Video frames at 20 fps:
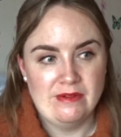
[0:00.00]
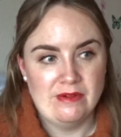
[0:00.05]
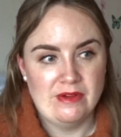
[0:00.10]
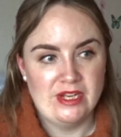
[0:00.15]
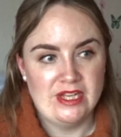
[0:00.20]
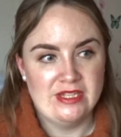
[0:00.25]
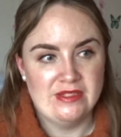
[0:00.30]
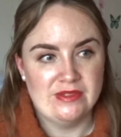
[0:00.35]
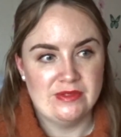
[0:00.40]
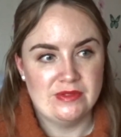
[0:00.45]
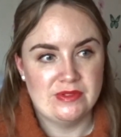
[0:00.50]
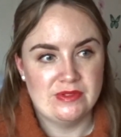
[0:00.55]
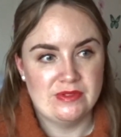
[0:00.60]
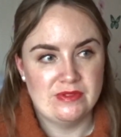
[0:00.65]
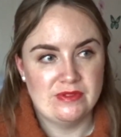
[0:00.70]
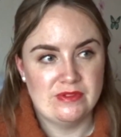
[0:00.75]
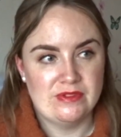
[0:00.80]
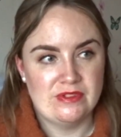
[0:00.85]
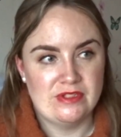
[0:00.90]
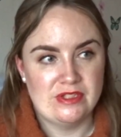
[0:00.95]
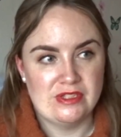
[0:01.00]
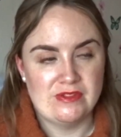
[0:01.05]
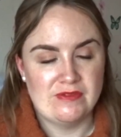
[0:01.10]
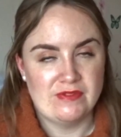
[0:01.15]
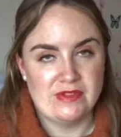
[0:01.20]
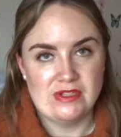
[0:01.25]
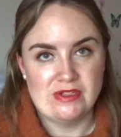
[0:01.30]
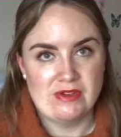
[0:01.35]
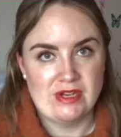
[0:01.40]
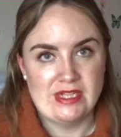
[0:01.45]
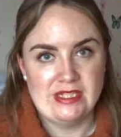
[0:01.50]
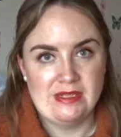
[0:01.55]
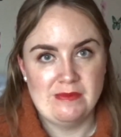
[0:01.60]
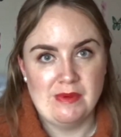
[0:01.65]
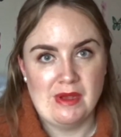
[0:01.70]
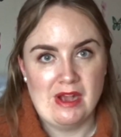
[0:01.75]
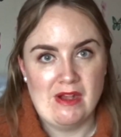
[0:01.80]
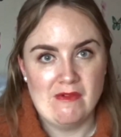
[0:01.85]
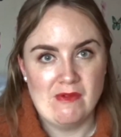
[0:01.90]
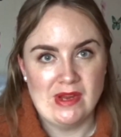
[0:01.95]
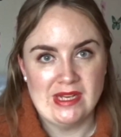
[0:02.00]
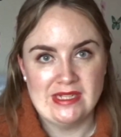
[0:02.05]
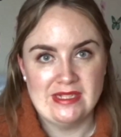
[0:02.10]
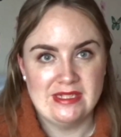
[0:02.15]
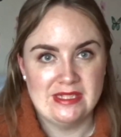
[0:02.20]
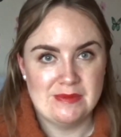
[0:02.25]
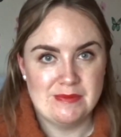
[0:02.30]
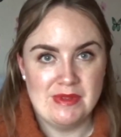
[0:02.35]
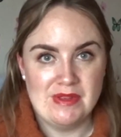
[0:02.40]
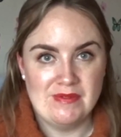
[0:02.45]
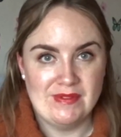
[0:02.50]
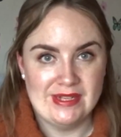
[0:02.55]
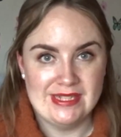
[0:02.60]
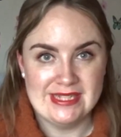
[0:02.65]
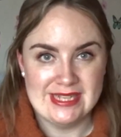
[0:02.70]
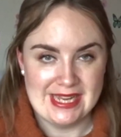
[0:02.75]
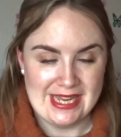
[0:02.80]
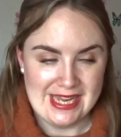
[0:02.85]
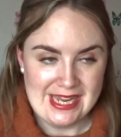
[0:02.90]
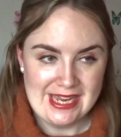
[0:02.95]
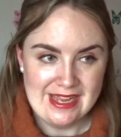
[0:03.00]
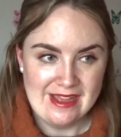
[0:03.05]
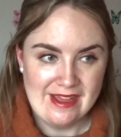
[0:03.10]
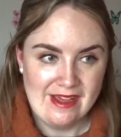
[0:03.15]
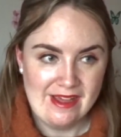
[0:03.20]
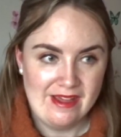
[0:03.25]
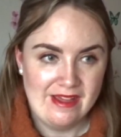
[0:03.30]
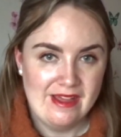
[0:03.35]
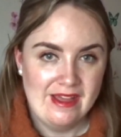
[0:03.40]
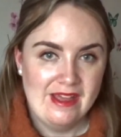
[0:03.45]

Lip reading: is just the frustrating part of waiting to move into here,